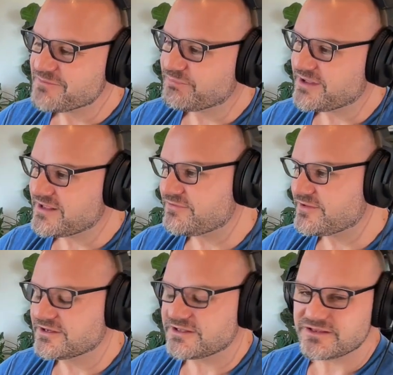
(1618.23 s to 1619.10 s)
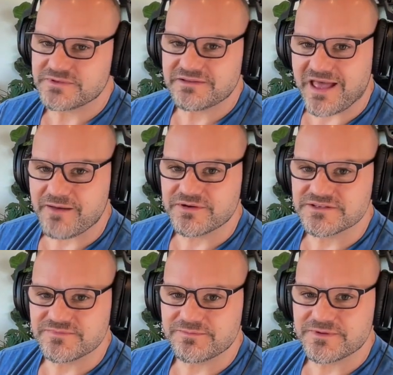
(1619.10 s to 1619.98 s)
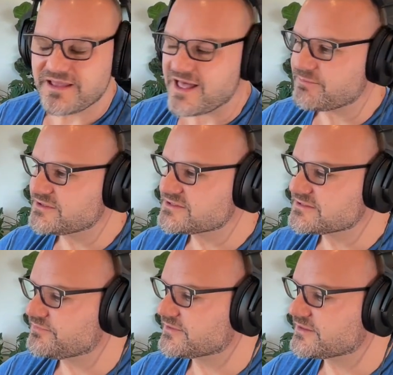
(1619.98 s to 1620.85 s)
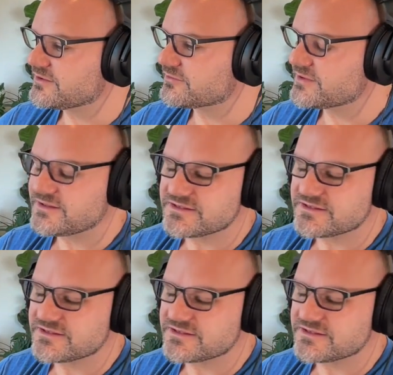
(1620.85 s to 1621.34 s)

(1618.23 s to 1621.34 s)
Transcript: But if you look at the metabolism, the metabolism, you know, really the